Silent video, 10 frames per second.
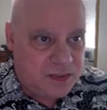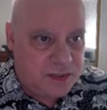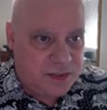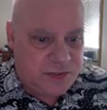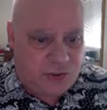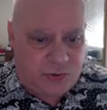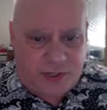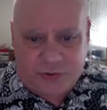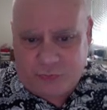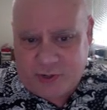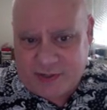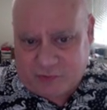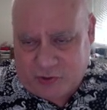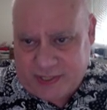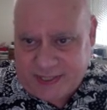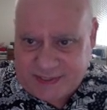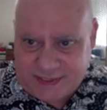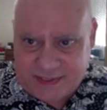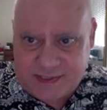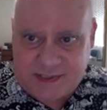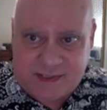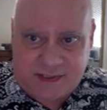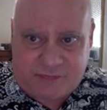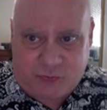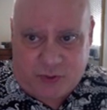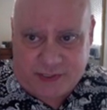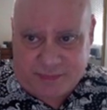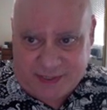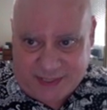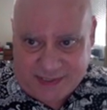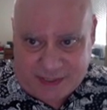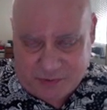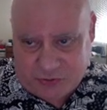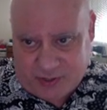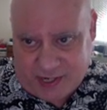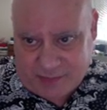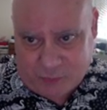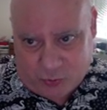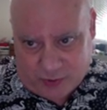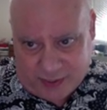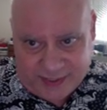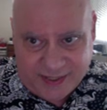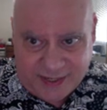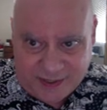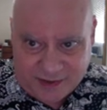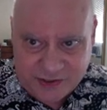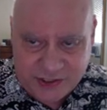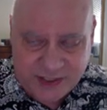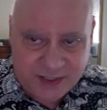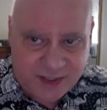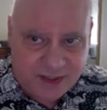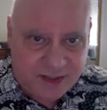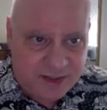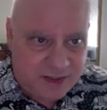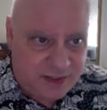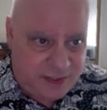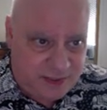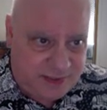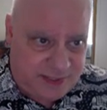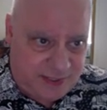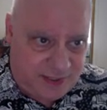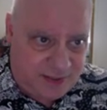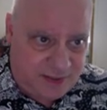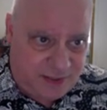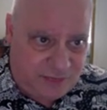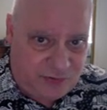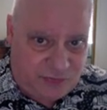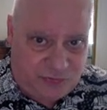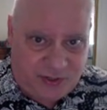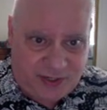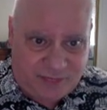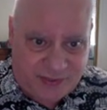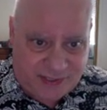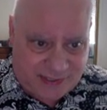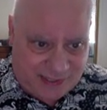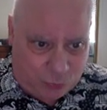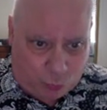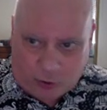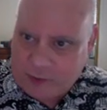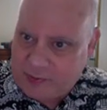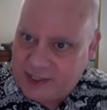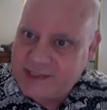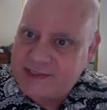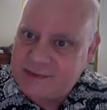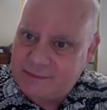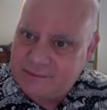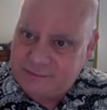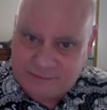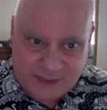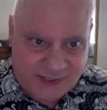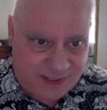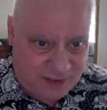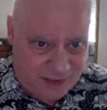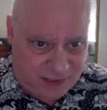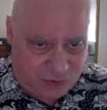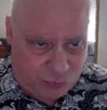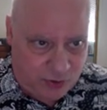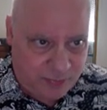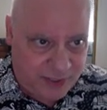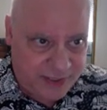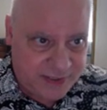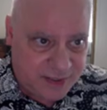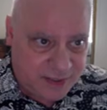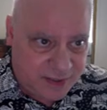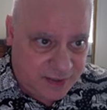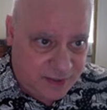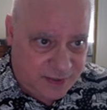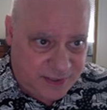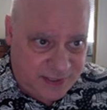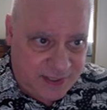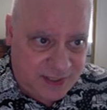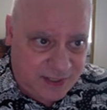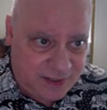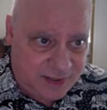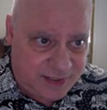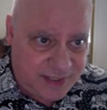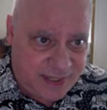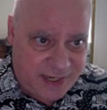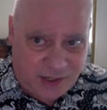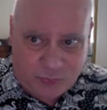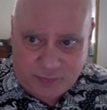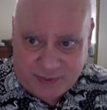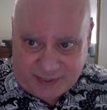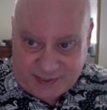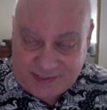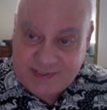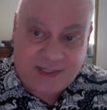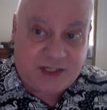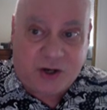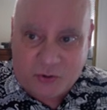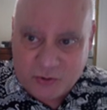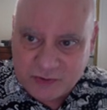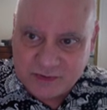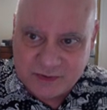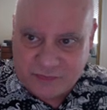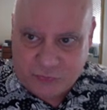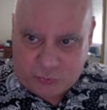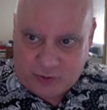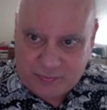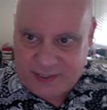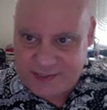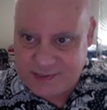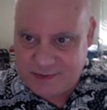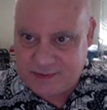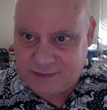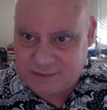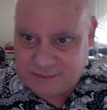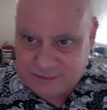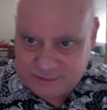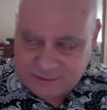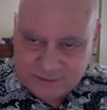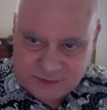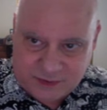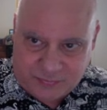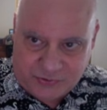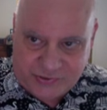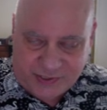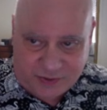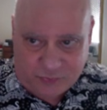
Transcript: So another way of looking at this, if you want something less abstract, more like an analogy, is that if you think of this as like a workplace, the cell is like a workplace, the DNA would be like the CEO of the workplace, the person